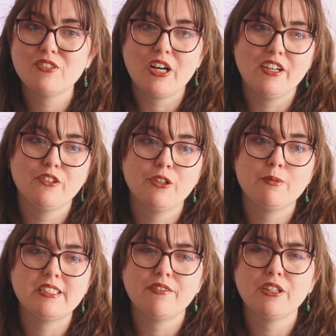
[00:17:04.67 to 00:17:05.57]
trying Nuuly
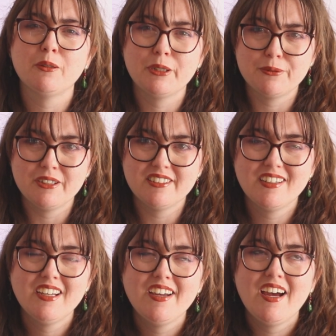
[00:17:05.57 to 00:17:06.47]
was definitely a weird one.
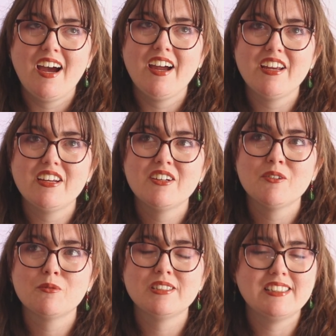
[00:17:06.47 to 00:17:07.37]
I
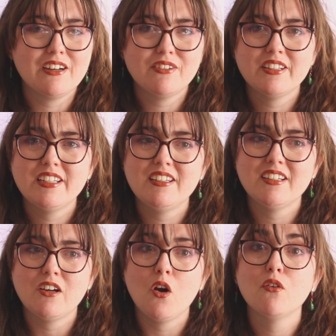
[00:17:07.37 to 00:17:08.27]
was
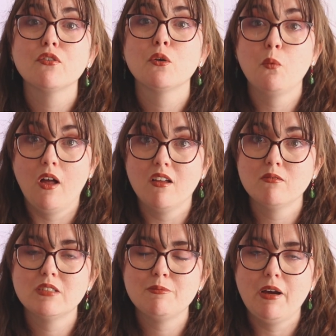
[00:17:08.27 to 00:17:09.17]
definitely
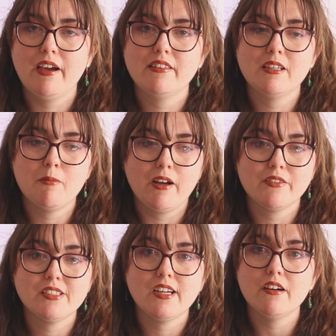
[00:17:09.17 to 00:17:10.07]
overwhelmed by the amount of
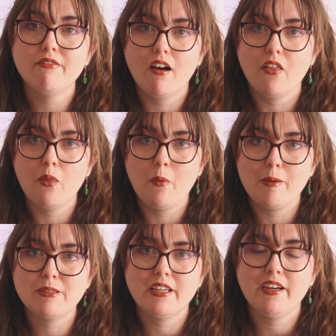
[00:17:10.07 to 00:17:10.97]
stuff on the
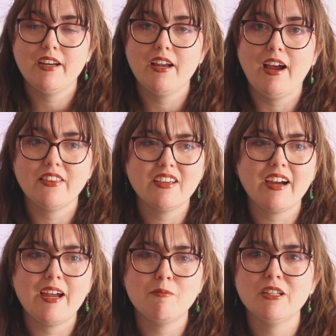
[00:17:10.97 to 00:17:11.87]
website. I think
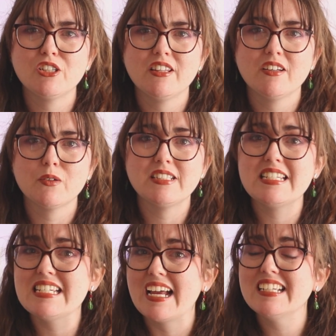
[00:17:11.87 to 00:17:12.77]
I mentioned there was
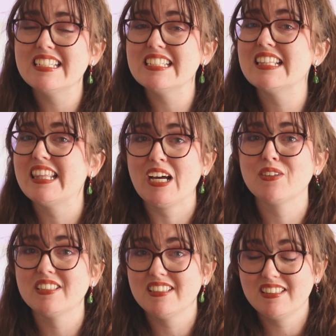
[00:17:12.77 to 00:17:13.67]

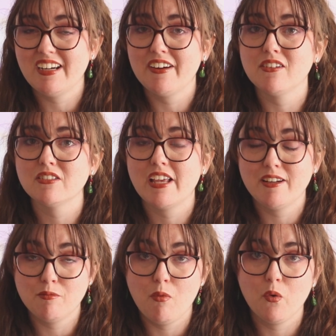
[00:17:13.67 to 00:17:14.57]
19,000 styles
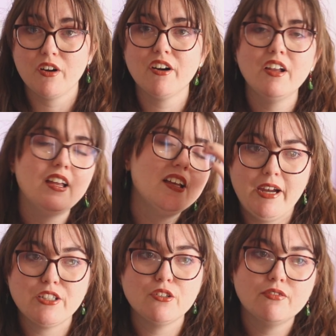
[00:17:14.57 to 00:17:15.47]
and more.
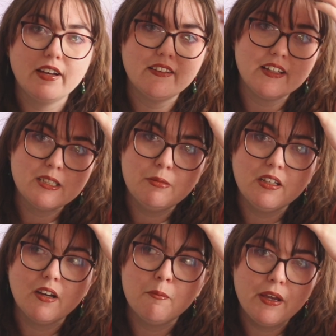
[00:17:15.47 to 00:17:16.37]
I do find that to
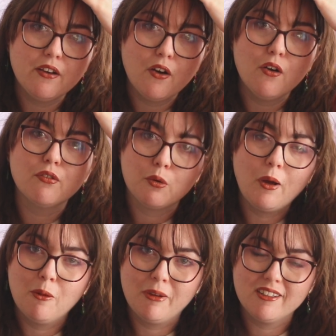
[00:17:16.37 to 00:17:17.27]
be a bit
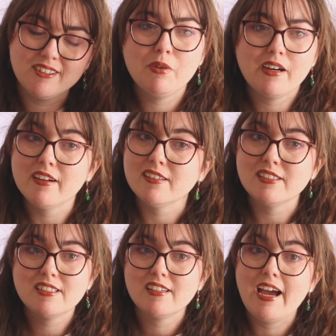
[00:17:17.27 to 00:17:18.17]
overwhelming,
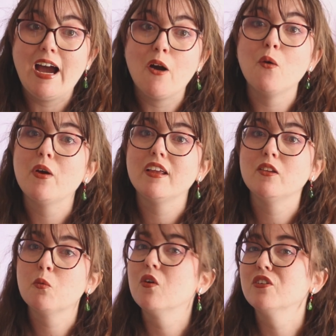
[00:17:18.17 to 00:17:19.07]
because how in
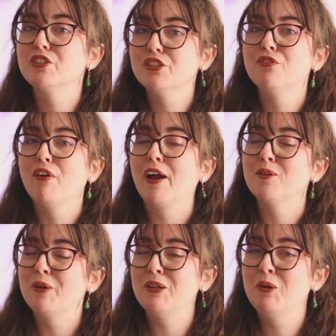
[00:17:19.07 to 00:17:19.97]
the world do you find
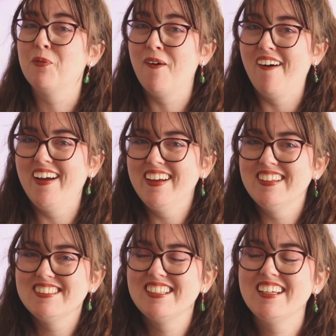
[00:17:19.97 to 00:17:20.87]
what you want?